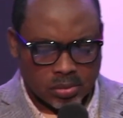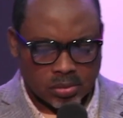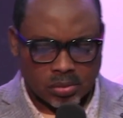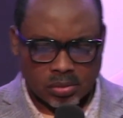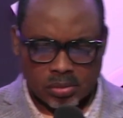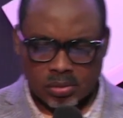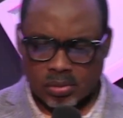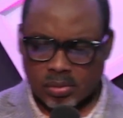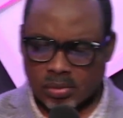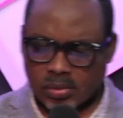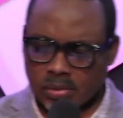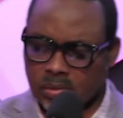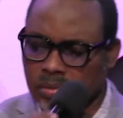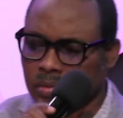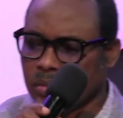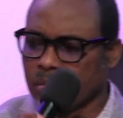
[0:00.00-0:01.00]
that the ship
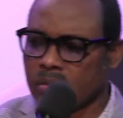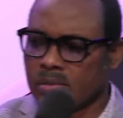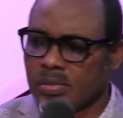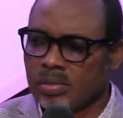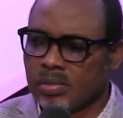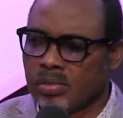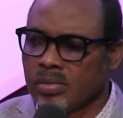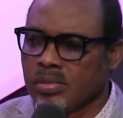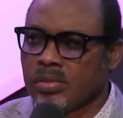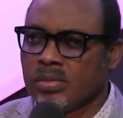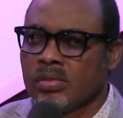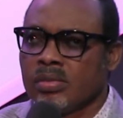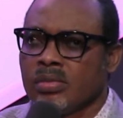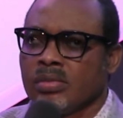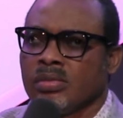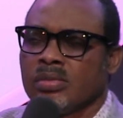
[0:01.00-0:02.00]
was covered with the
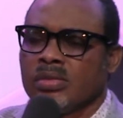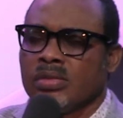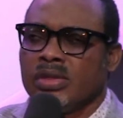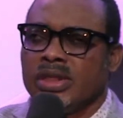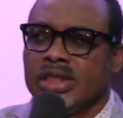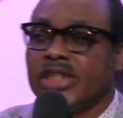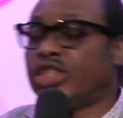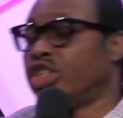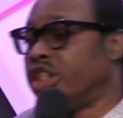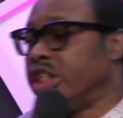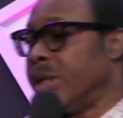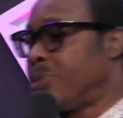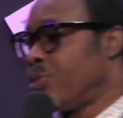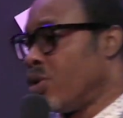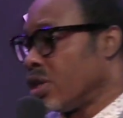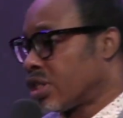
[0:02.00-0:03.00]
waves, but
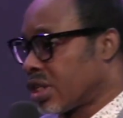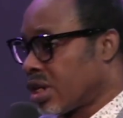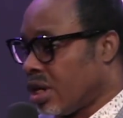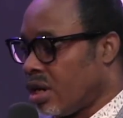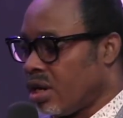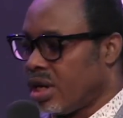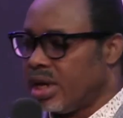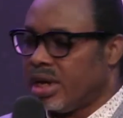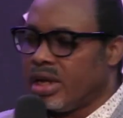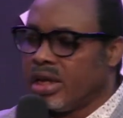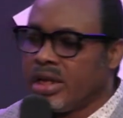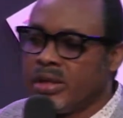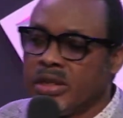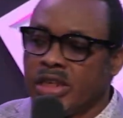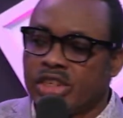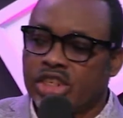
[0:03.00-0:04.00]
he was asleep.
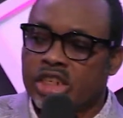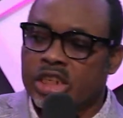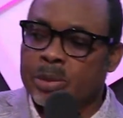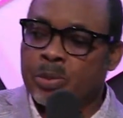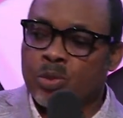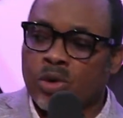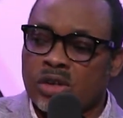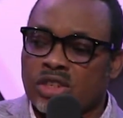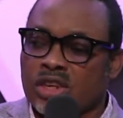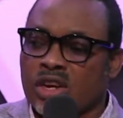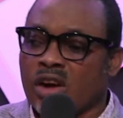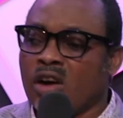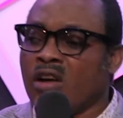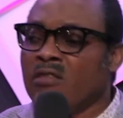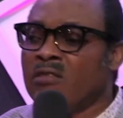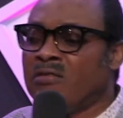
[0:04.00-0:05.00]
The ship was
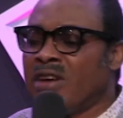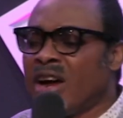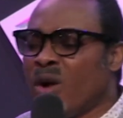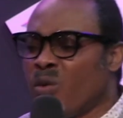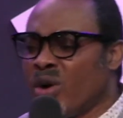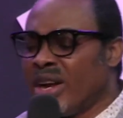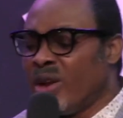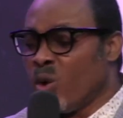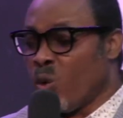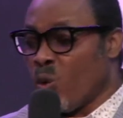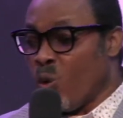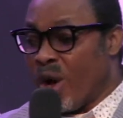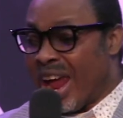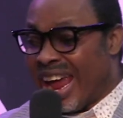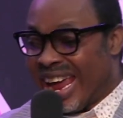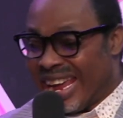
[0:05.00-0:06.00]
covered with the
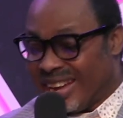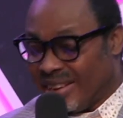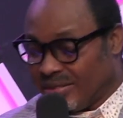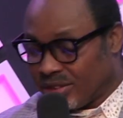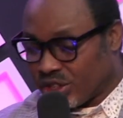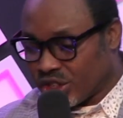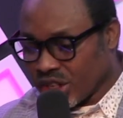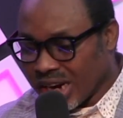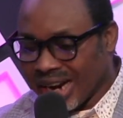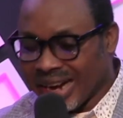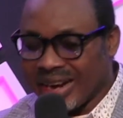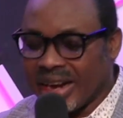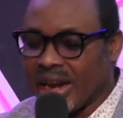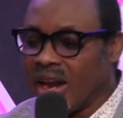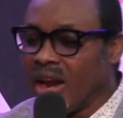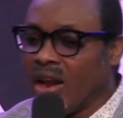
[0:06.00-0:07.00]
waves,
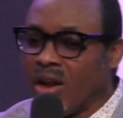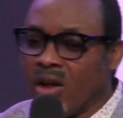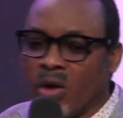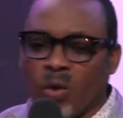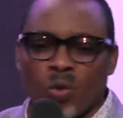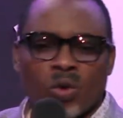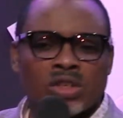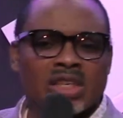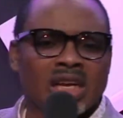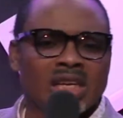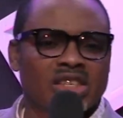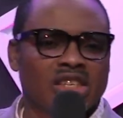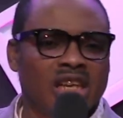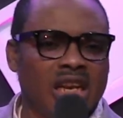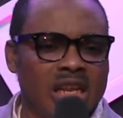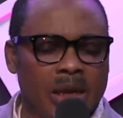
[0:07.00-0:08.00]
and the Lord was
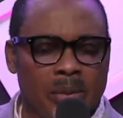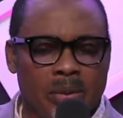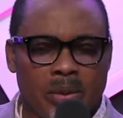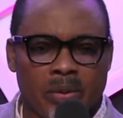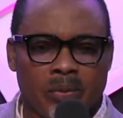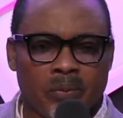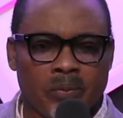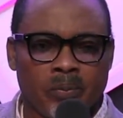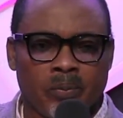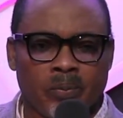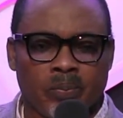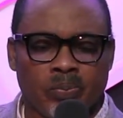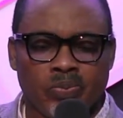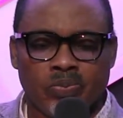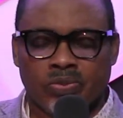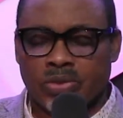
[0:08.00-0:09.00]
asleep.
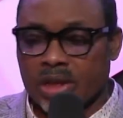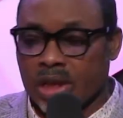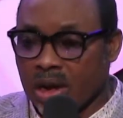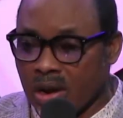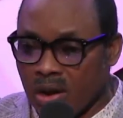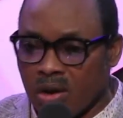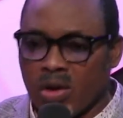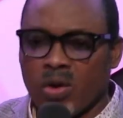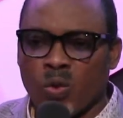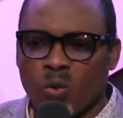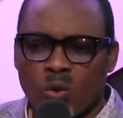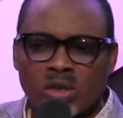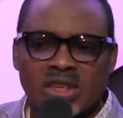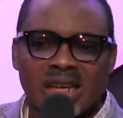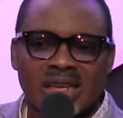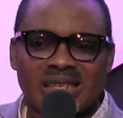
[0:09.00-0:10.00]
The Lord
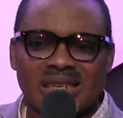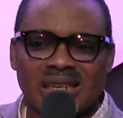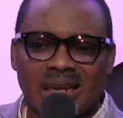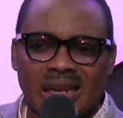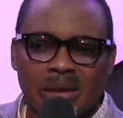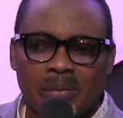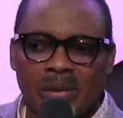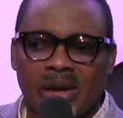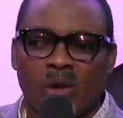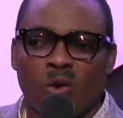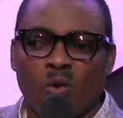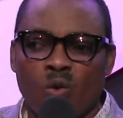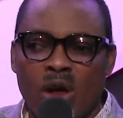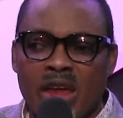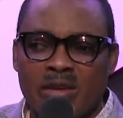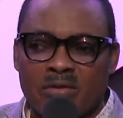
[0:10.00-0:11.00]
was asleep. The
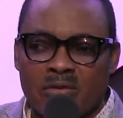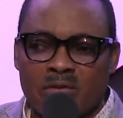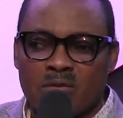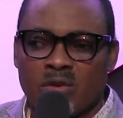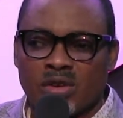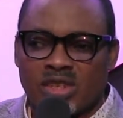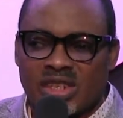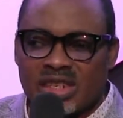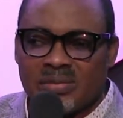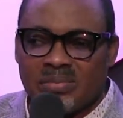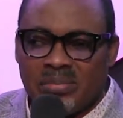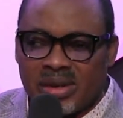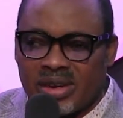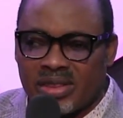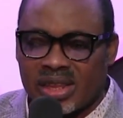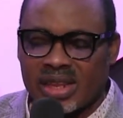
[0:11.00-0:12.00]
wave was,
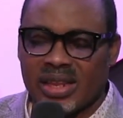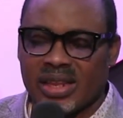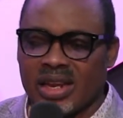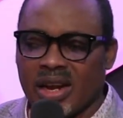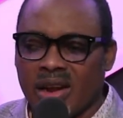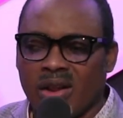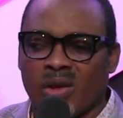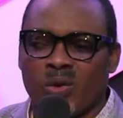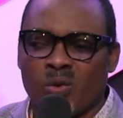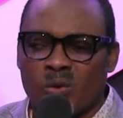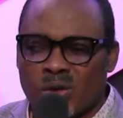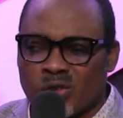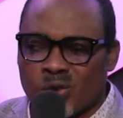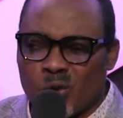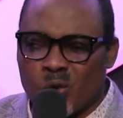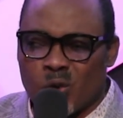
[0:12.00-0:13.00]
the, the Lord
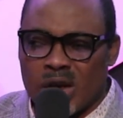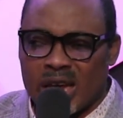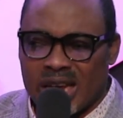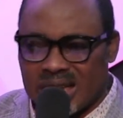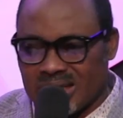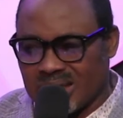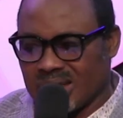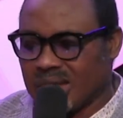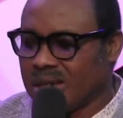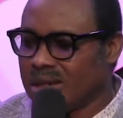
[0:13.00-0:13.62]
was quiet.